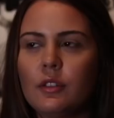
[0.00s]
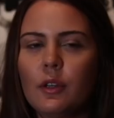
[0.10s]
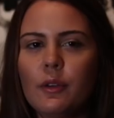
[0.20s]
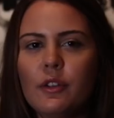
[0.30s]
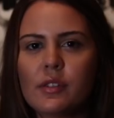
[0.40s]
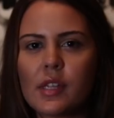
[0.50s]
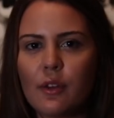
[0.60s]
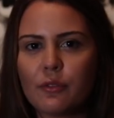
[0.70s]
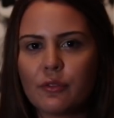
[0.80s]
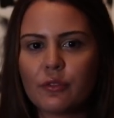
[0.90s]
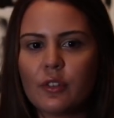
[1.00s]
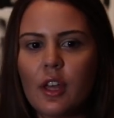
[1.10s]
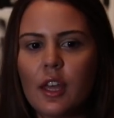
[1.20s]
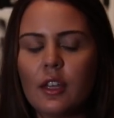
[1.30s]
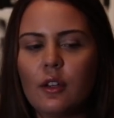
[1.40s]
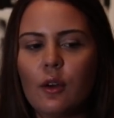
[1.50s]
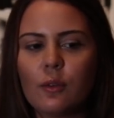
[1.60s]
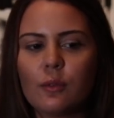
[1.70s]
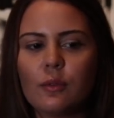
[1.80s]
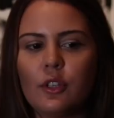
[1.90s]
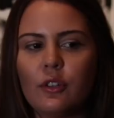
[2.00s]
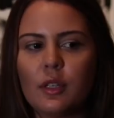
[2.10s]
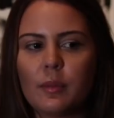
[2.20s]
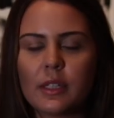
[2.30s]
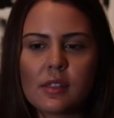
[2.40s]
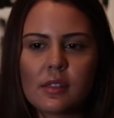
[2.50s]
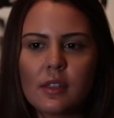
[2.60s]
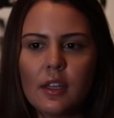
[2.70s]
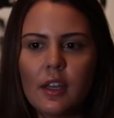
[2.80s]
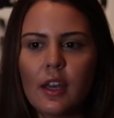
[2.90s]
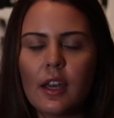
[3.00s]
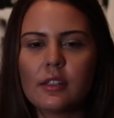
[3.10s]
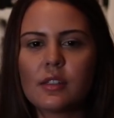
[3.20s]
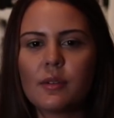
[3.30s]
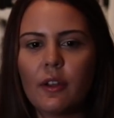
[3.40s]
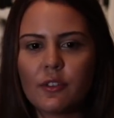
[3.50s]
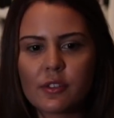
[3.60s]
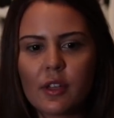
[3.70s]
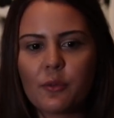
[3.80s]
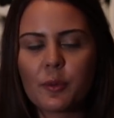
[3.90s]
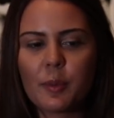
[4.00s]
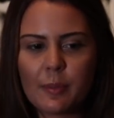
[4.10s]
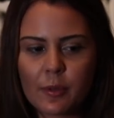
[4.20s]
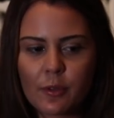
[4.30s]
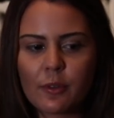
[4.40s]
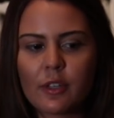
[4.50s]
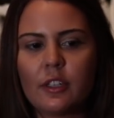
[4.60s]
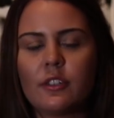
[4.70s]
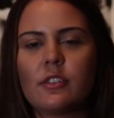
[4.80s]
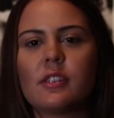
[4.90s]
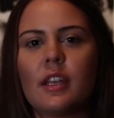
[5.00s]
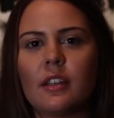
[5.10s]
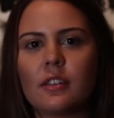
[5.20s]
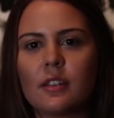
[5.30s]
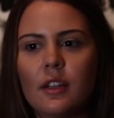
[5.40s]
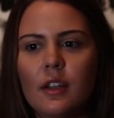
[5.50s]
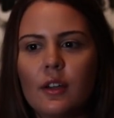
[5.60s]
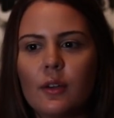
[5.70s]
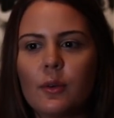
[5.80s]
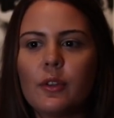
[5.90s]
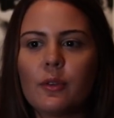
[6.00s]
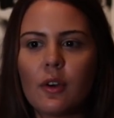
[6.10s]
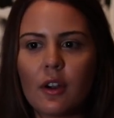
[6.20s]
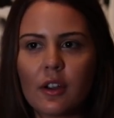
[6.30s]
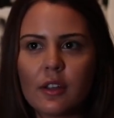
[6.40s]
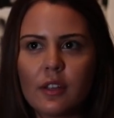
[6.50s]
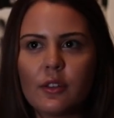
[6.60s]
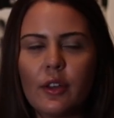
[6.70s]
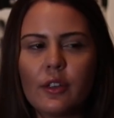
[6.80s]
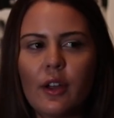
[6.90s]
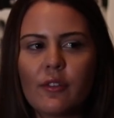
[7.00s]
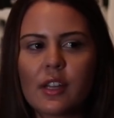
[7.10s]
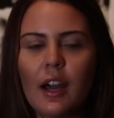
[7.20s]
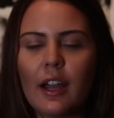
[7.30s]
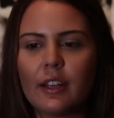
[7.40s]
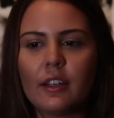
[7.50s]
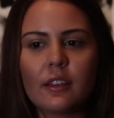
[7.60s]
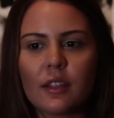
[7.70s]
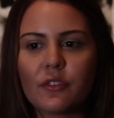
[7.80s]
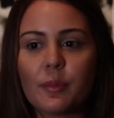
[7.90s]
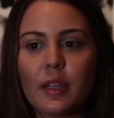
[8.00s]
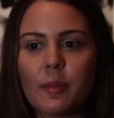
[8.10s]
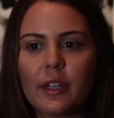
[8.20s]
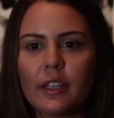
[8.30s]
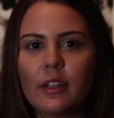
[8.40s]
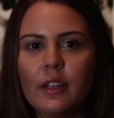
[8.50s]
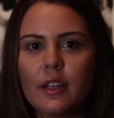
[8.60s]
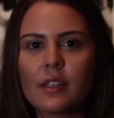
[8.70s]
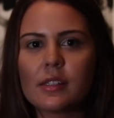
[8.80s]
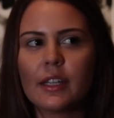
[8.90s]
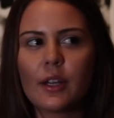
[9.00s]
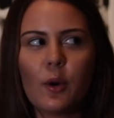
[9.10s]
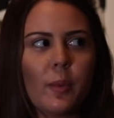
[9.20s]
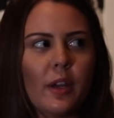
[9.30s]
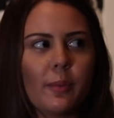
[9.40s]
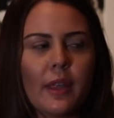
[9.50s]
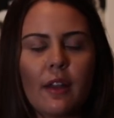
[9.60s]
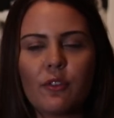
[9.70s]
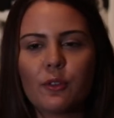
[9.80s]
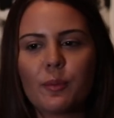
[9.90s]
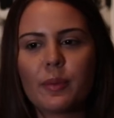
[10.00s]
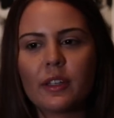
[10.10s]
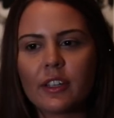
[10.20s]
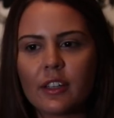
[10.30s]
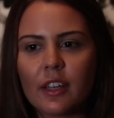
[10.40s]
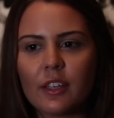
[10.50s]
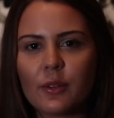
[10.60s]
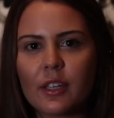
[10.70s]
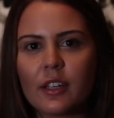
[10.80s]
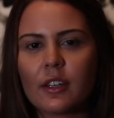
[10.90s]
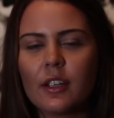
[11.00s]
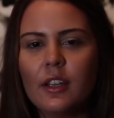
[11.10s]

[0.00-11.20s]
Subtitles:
Know yourself and know your limits, and surround yourself with people who can understand who you are, though you don't have to hide anything from anybody. It's like open up that vulnerability that you can